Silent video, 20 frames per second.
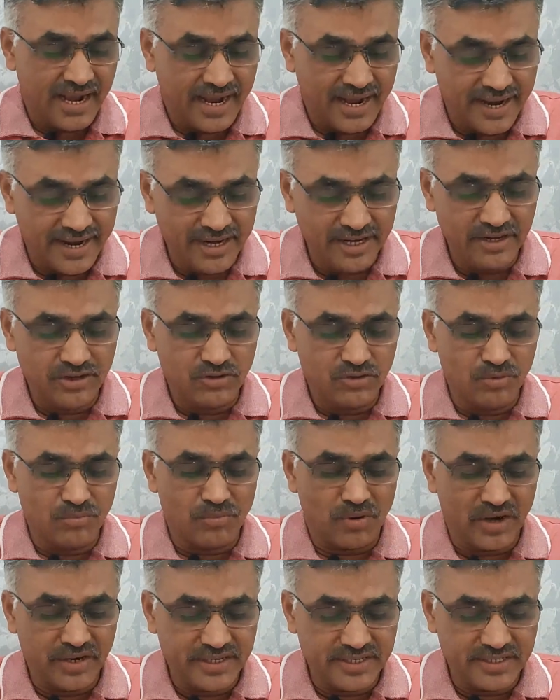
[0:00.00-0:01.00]
and to
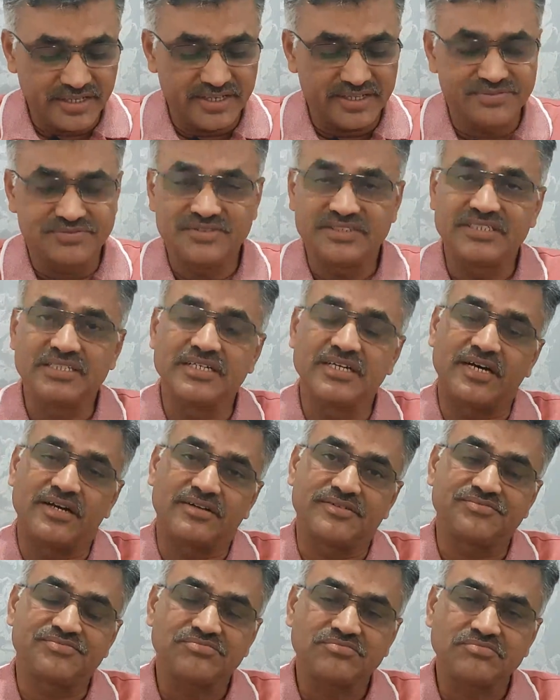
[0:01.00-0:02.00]
monitor FCR